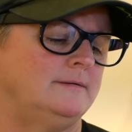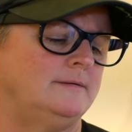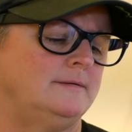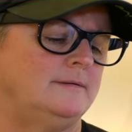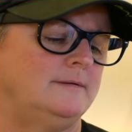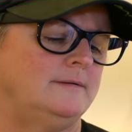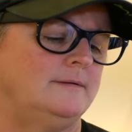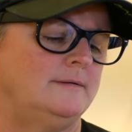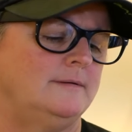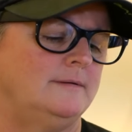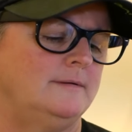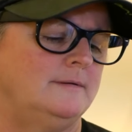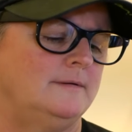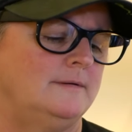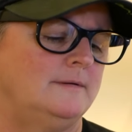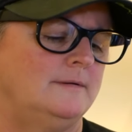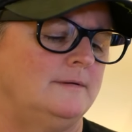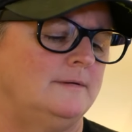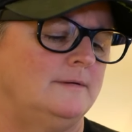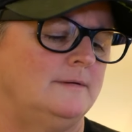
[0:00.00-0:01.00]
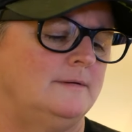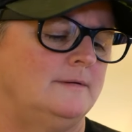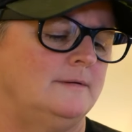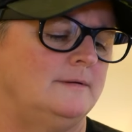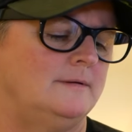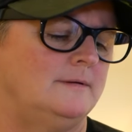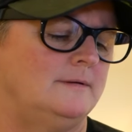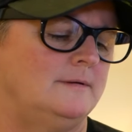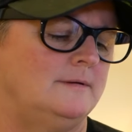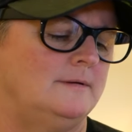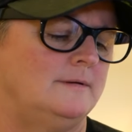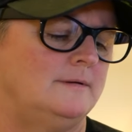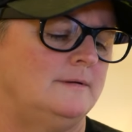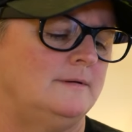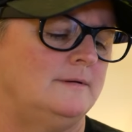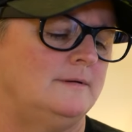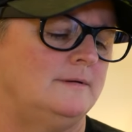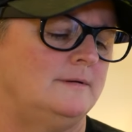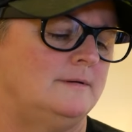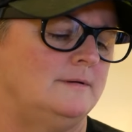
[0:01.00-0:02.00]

Nobody speaks.